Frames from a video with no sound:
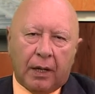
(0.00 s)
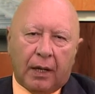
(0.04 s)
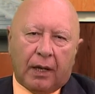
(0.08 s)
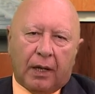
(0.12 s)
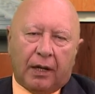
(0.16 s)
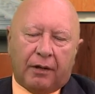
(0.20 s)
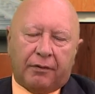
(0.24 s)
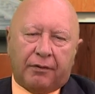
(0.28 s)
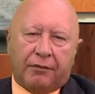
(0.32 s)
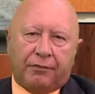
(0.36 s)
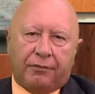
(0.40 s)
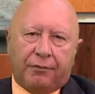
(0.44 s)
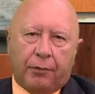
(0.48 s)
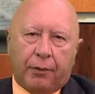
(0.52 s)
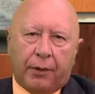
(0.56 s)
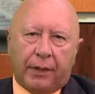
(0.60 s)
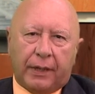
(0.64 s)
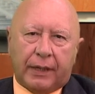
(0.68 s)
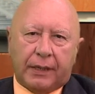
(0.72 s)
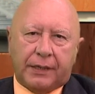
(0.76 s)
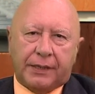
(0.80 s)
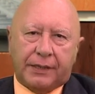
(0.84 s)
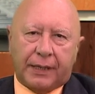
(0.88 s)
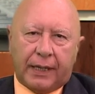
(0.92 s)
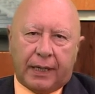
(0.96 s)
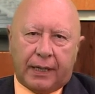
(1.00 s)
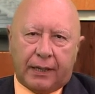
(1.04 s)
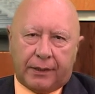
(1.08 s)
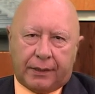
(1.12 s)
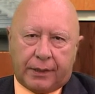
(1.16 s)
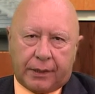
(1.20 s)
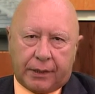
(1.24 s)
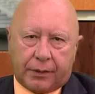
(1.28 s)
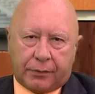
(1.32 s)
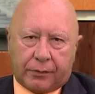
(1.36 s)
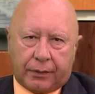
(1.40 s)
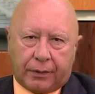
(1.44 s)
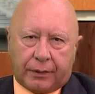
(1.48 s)
of the 40th Senate
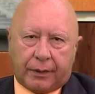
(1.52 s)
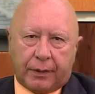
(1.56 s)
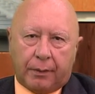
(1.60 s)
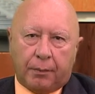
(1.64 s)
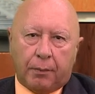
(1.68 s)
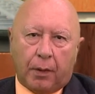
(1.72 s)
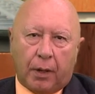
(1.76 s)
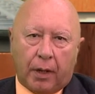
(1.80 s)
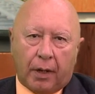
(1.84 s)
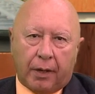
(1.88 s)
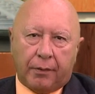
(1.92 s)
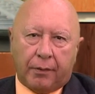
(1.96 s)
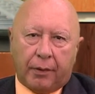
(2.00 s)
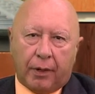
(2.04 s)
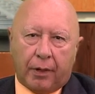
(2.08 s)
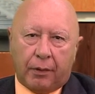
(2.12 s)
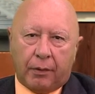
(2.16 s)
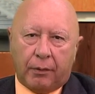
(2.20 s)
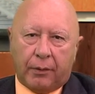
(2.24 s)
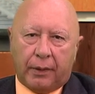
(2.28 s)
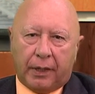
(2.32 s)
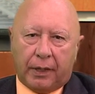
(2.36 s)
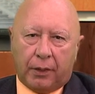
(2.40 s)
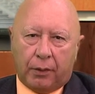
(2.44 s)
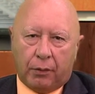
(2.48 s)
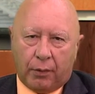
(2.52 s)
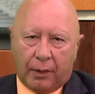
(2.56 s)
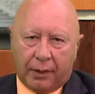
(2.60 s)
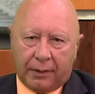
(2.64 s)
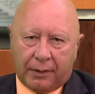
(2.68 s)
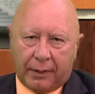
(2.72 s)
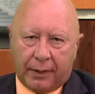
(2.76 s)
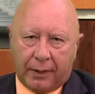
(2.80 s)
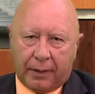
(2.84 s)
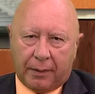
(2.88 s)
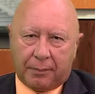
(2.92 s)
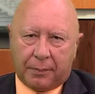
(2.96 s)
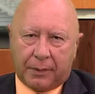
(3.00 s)
District in Monroe and
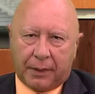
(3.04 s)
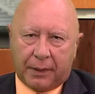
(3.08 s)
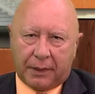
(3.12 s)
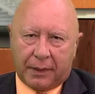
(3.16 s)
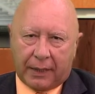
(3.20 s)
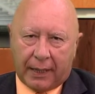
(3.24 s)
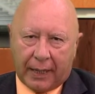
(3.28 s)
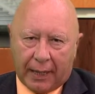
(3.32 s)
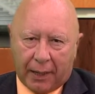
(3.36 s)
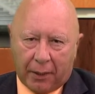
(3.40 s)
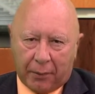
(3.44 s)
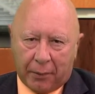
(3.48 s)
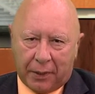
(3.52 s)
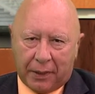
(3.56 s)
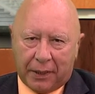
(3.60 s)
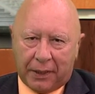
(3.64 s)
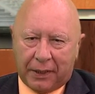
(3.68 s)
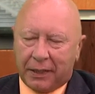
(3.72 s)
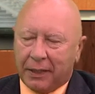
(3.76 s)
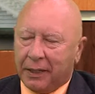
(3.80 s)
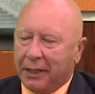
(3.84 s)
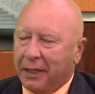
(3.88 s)
Northampton County.